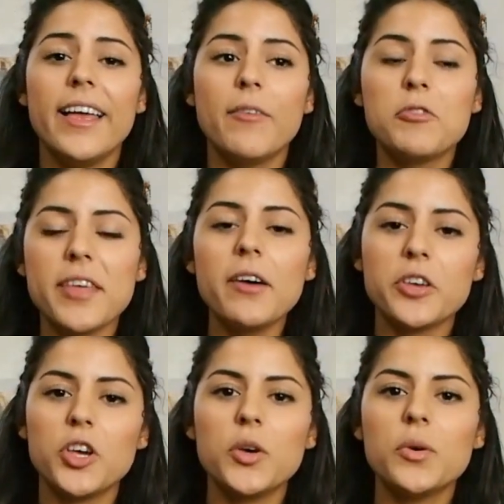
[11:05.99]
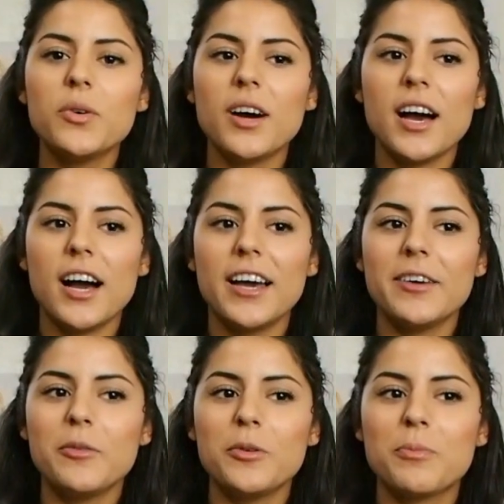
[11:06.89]
Without you, I
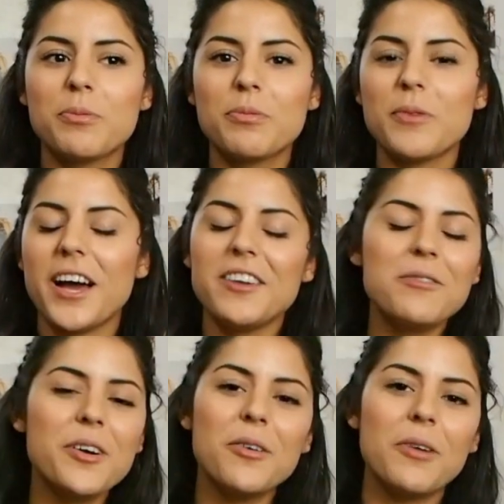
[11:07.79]
don't know,